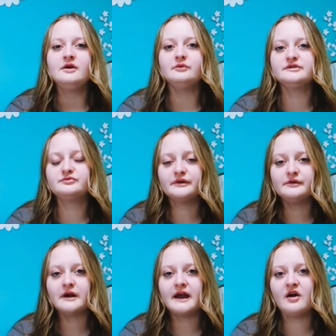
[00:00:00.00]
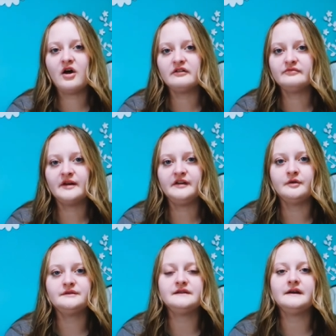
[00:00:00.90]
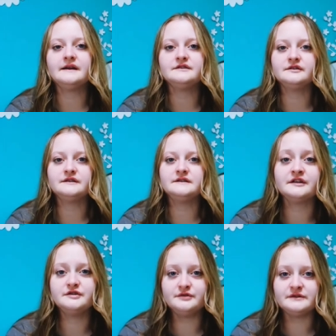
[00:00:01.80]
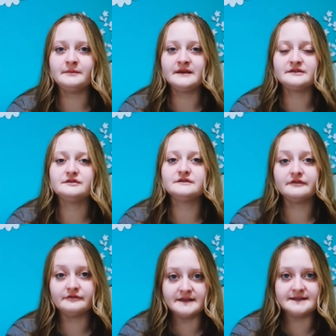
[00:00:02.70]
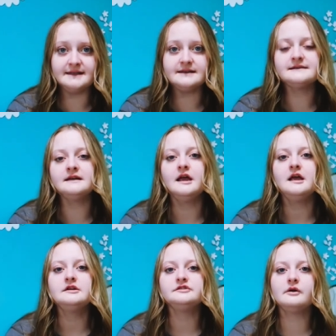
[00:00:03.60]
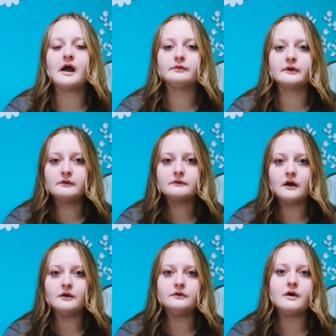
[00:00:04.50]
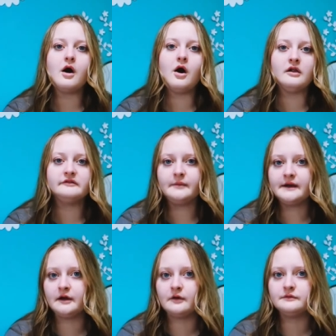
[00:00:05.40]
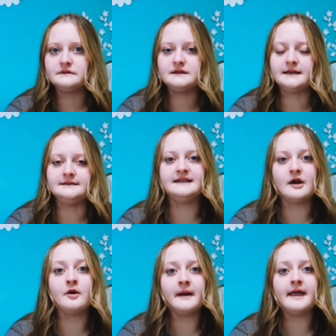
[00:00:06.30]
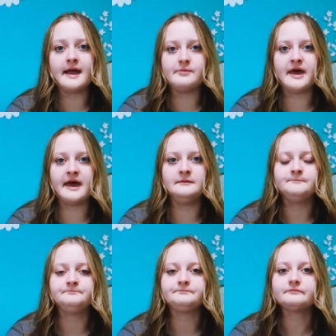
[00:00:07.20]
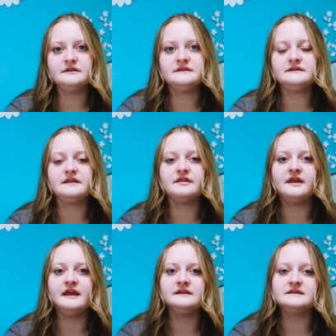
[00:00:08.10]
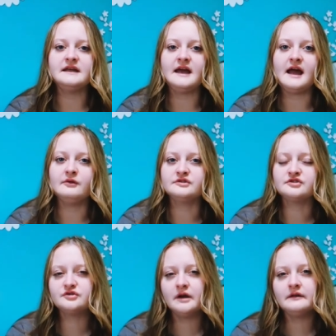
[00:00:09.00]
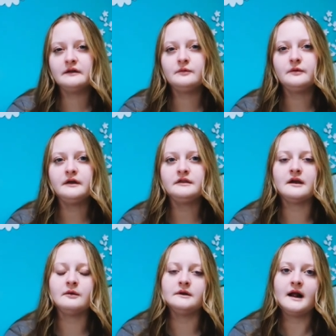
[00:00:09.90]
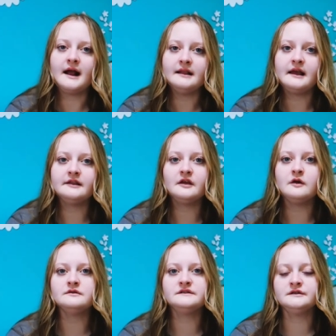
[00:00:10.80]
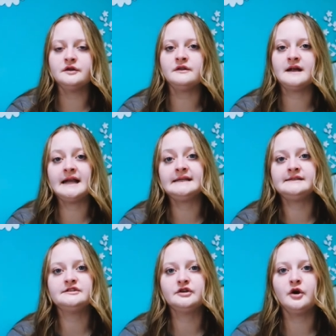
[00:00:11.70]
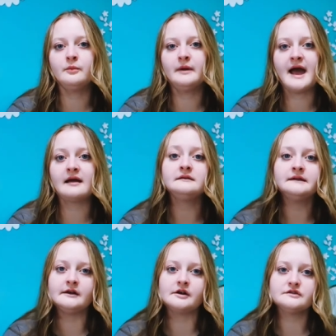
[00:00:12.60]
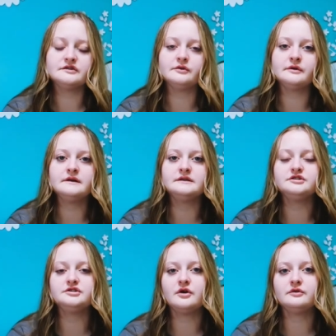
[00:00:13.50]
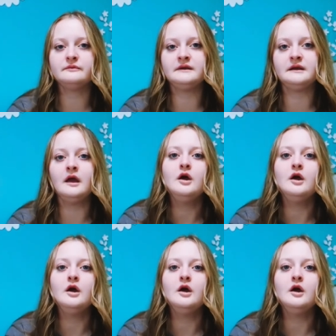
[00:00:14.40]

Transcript: was rewrite all of my notes that I took in the 2 semesters of physics. So I rewrote all of my notes. I did that on my iPad. And the things that I was struggling with, I would highlight those and know that I need to go back later. So it showed me